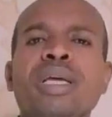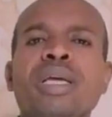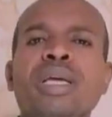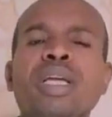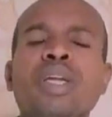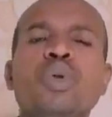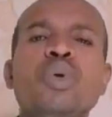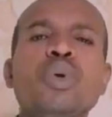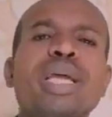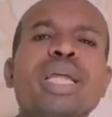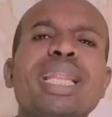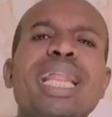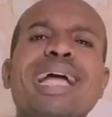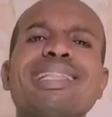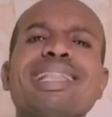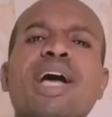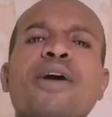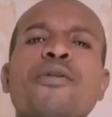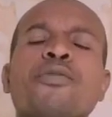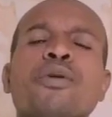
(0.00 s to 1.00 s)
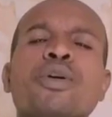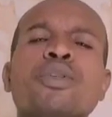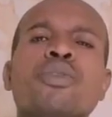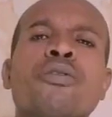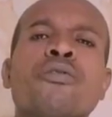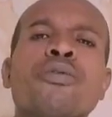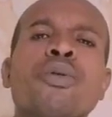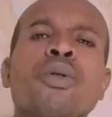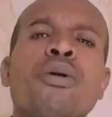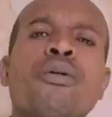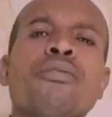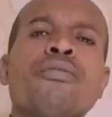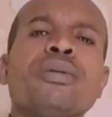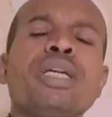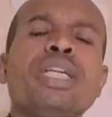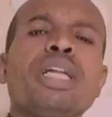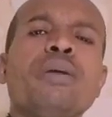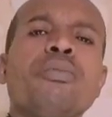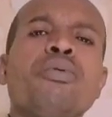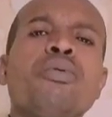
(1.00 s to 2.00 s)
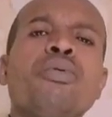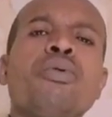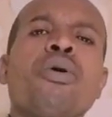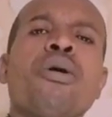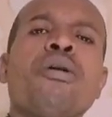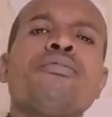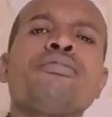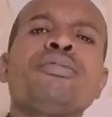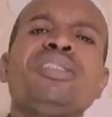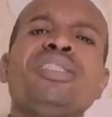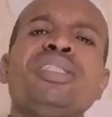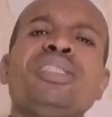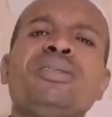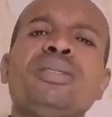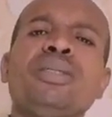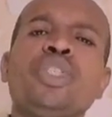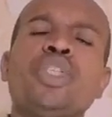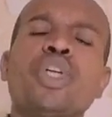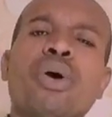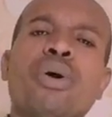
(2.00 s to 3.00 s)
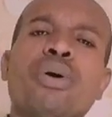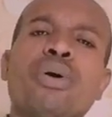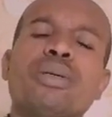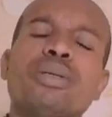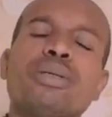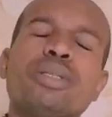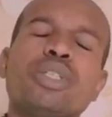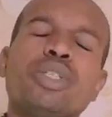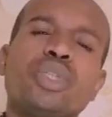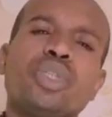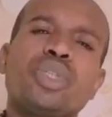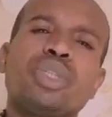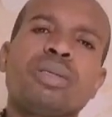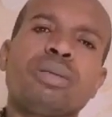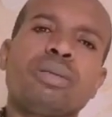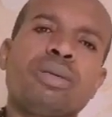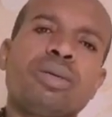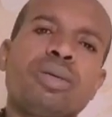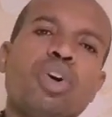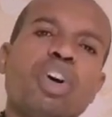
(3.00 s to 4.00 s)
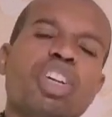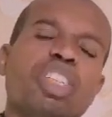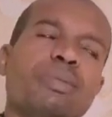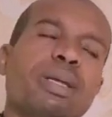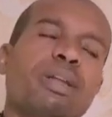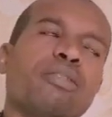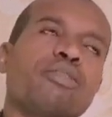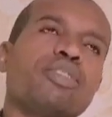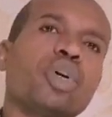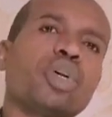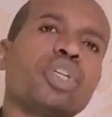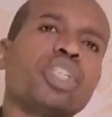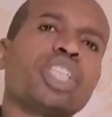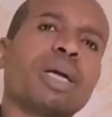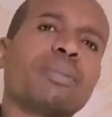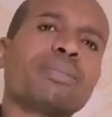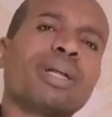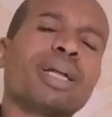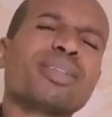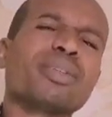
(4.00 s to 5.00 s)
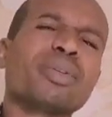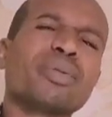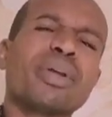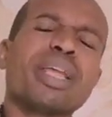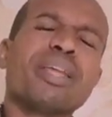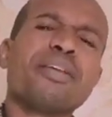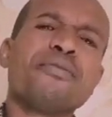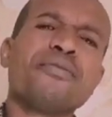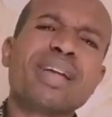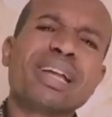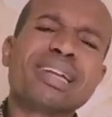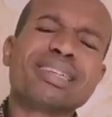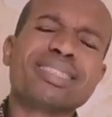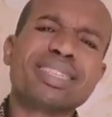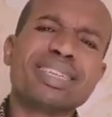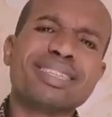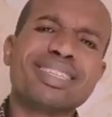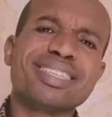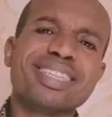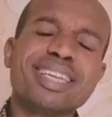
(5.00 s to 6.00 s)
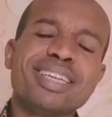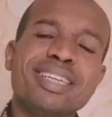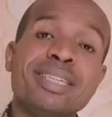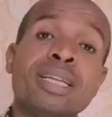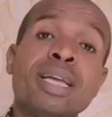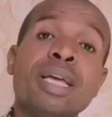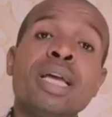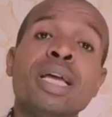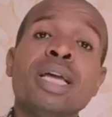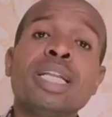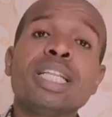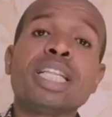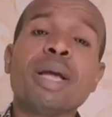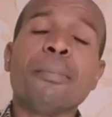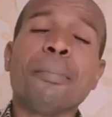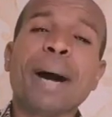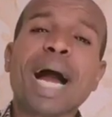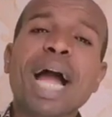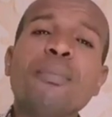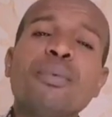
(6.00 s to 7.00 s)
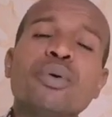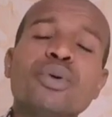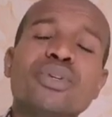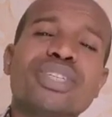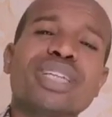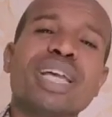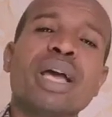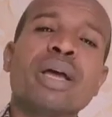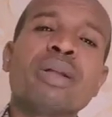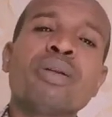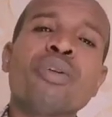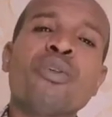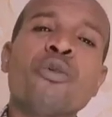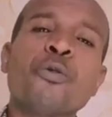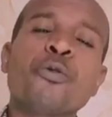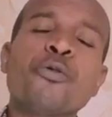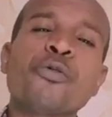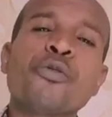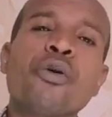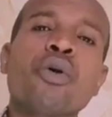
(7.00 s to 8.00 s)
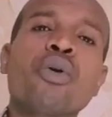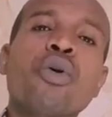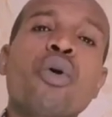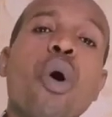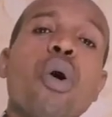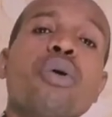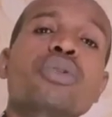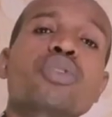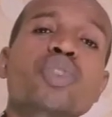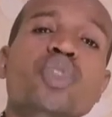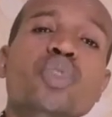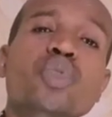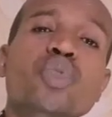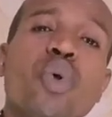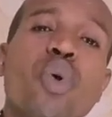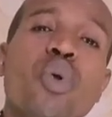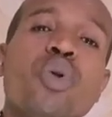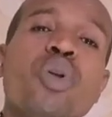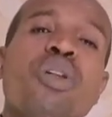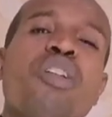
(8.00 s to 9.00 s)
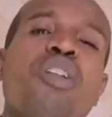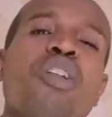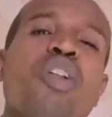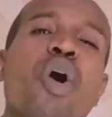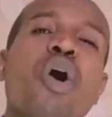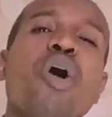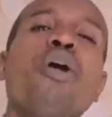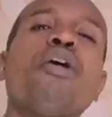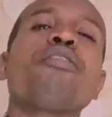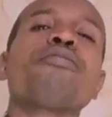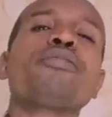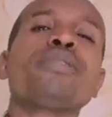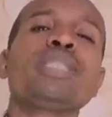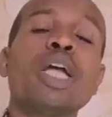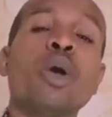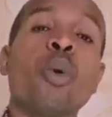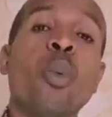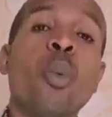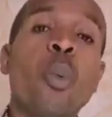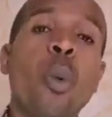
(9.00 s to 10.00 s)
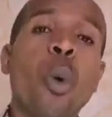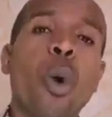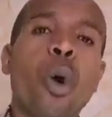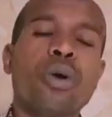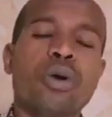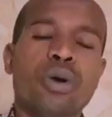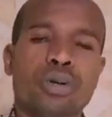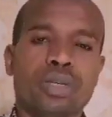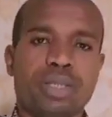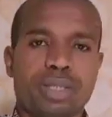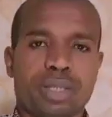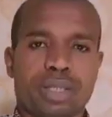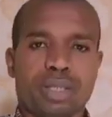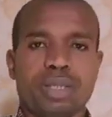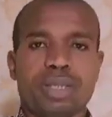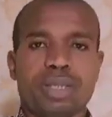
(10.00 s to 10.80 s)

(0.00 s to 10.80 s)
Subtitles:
In looking at that force of love, in the book of John, Gospel of John chapter 3, verse 16, the Bible said, for God so loved the world,